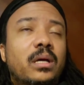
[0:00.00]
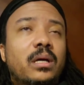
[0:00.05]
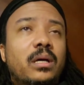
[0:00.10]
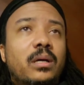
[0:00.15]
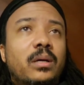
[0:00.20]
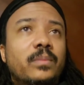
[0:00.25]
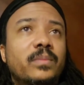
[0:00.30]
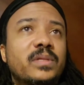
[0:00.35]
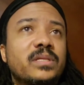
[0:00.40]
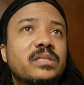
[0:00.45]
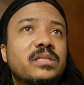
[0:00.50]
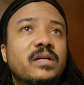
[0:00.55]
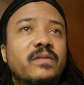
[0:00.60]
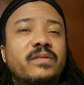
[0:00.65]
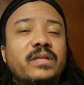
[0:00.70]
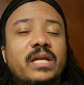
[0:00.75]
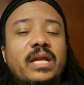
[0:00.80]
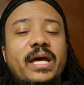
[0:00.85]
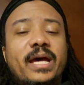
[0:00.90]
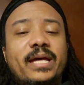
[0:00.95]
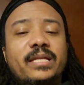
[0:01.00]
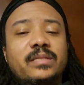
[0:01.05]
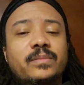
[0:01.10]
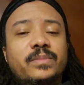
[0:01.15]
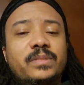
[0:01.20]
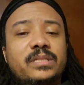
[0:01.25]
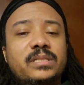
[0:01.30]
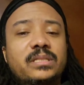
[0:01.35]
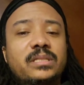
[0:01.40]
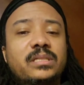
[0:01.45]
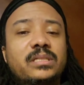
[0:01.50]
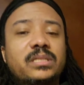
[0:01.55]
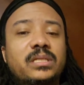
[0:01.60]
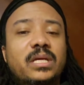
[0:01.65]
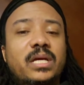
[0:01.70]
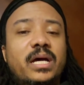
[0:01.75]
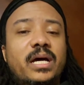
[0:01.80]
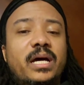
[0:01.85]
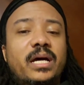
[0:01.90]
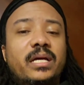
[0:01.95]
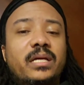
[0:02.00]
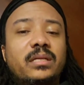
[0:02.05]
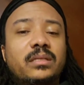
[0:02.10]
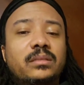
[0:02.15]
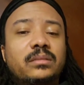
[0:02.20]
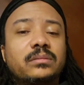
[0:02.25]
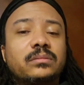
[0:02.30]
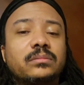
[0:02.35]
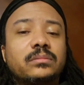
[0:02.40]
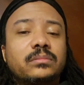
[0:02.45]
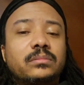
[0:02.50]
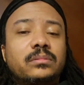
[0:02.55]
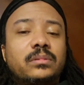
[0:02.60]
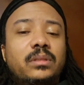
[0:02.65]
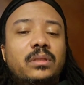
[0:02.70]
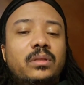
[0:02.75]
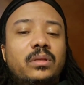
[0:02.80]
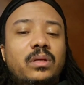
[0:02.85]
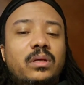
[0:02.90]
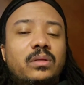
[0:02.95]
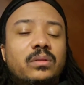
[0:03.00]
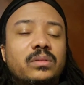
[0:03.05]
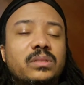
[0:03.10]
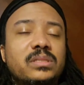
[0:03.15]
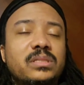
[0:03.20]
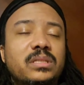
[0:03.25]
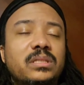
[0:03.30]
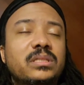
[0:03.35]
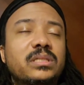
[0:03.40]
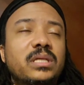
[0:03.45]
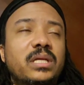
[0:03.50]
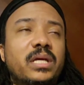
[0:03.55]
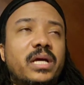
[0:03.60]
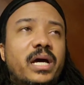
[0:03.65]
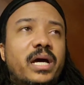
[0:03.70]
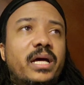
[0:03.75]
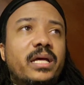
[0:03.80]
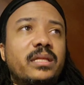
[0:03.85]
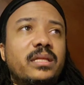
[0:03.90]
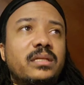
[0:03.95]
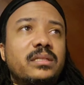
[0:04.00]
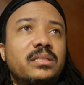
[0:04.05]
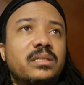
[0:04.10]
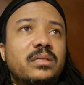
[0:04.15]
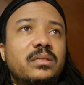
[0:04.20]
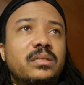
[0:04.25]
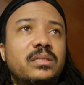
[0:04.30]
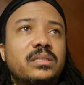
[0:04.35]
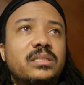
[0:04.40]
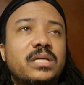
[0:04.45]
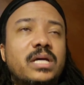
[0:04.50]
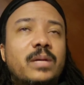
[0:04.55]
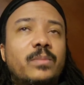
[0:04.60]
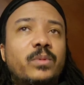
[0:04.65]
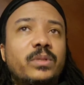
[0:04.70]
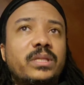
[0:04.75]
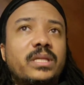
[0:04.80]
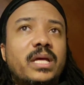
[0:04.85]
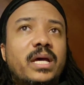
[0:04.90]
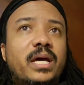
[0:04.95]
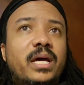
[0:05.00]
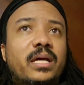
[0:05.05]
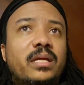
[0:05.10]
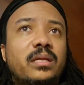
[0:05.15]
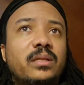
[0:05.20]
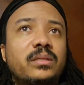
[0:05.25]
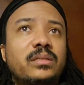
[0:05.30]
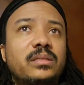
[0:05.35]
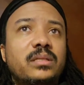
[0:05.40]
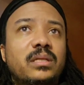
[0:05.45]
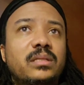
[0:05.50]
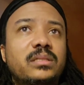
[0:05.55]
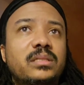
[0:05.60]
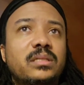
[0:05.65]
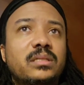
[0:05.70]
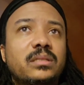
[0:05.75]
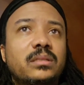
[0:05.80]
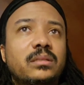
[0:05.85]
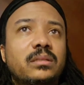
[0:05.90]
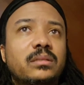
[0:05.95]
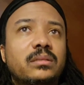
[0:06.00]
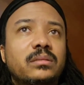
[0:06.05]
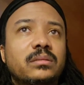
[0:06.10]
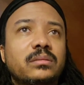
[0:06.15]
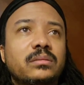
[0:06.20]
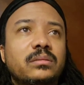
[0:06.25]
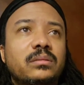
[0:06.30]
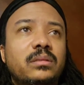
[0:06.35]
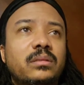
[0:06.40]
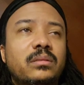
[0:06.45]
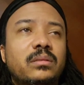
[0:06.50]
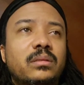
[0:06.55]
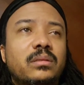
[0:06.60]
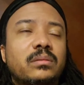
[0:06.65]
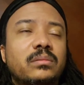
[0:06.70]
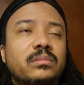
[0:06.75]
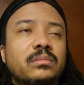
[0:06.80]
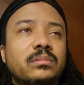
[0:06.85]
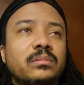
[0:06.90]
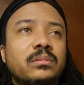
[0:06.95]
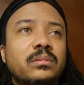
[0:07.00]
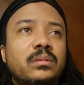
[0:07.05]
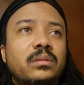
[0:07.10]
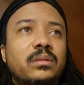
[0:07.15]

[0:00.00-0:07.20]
Um, the stuff that had to be CGI, you know, the CGI, they did a good job with that. It, it didn't look, you know,